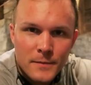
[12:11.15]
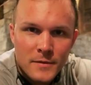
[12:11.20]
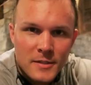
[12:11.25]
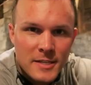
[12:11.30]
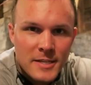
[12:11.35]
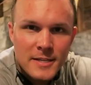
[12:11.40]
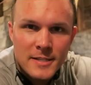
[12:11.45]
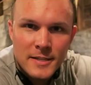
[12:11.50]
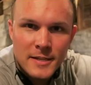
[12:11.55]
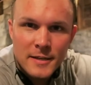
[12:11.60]

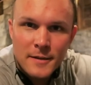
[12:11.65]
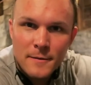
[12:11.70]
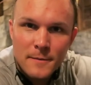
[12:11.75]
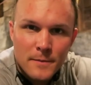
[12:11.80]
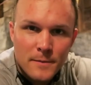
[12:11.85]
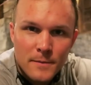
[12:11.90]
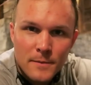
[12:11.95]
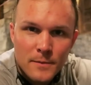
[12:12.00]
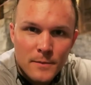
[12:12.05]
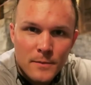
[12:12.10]
It's easy.
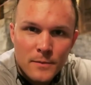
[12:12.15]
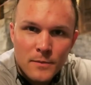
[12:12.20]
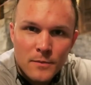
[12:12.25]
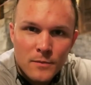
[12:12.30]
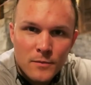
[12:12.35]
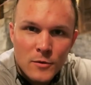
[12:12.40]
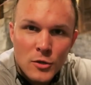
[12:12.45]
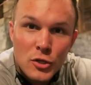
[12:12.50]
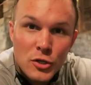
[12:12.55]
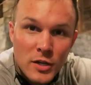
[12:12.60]

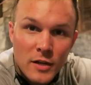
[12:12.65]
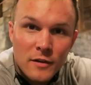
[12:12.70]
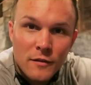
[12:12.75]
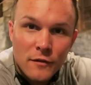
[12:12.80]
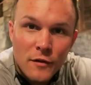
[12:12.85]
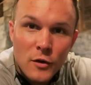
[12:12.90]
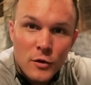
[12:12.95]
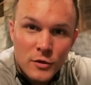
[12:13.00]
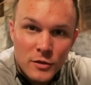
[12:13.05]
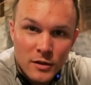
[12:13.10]
You just have to
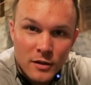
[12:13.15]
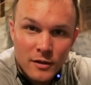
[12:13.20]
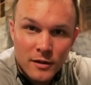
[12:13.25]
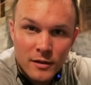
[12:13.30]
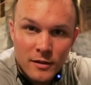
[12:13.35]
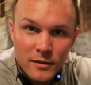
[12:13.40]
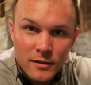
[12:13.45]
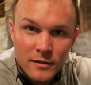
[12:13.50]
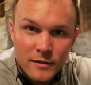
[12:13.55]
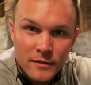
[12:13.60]
focus on
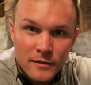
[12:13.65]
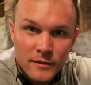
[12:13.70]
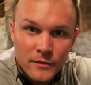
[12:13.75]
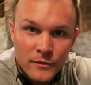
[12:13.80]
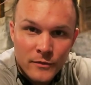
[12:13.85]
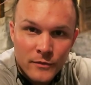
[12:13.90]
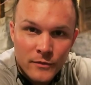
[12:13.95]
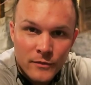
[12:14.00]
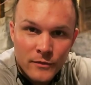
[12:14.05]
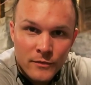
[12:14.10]
it.
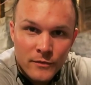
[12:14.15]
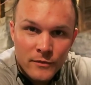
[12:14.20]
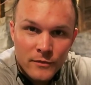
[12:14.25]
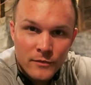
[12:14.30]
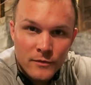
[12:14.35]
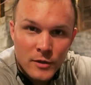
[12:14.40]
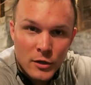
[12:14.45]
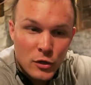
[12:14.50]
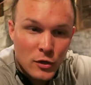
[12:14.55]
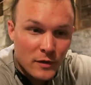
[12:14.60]

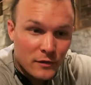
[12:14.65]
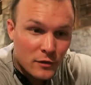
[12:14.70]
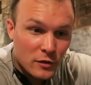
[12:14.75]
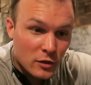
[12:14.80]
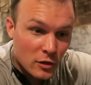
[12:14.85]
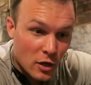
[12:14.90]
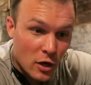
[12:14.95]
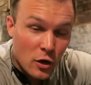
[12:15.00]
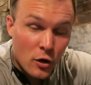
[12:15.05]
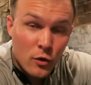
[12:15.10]
And you have to
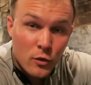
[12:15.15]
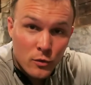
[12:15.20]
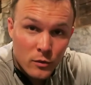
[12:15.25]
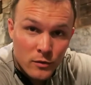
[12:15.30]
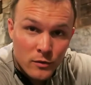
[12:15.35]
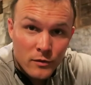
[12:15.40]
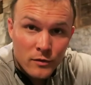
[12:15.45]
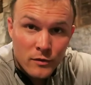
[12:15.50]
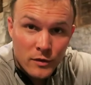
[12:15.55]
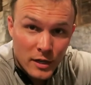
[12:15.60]
know
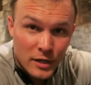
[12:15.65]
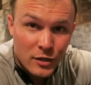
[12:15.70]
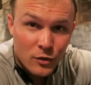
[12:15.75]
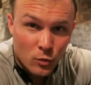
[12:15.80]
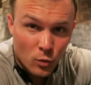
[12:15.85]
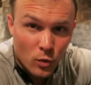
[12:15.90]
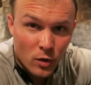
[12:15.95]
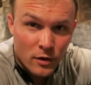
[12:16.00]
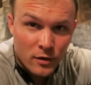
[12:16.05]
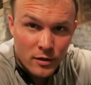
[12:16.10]
that
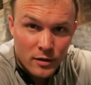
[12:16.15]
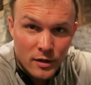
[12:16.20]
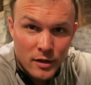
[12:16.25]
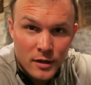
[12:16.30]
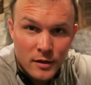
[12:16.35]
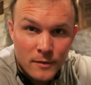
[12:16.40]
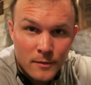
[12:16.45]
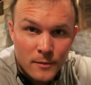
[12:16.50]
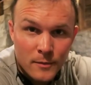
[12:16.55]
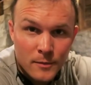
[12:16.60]
you're worth
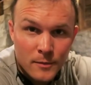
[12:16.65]
it.